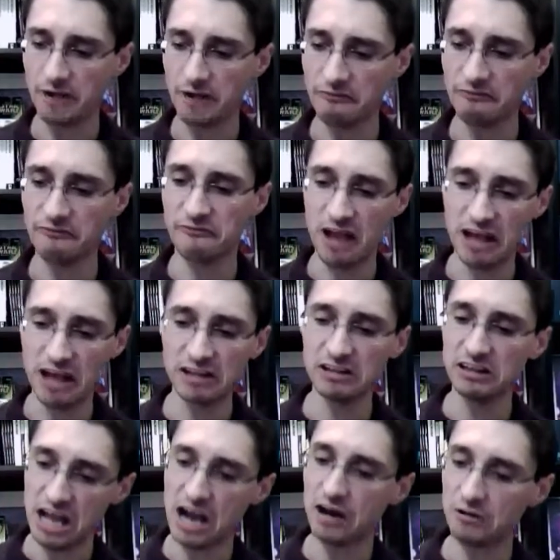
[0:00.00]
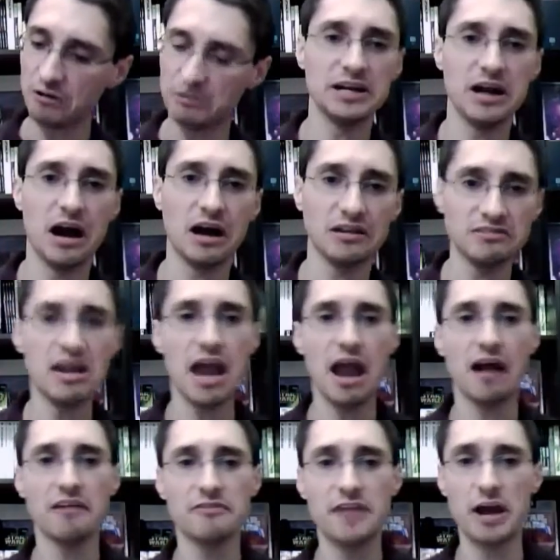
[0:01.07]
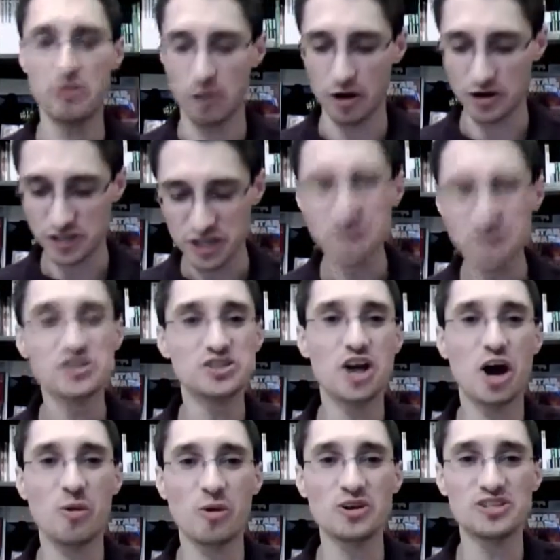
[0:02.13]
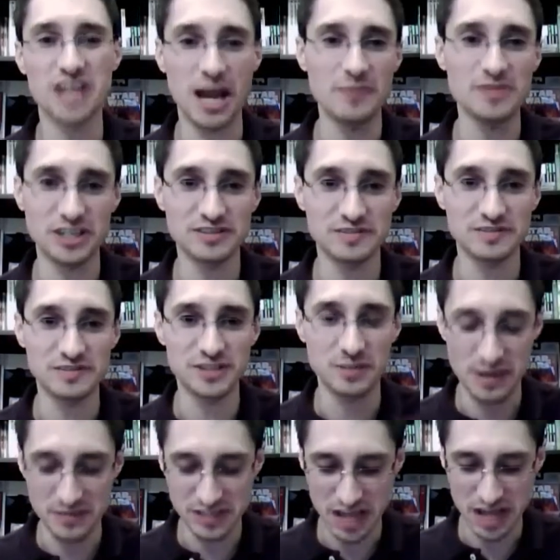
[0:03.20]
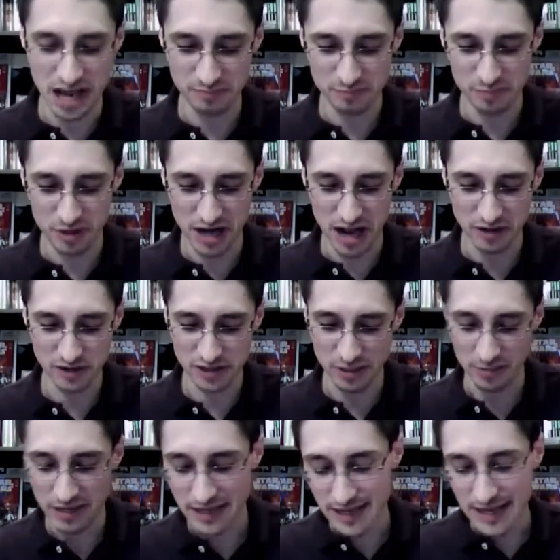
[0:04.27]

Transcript: Falerion. Yeah, that works. Star Wars names, you can sometimes not pronounce them.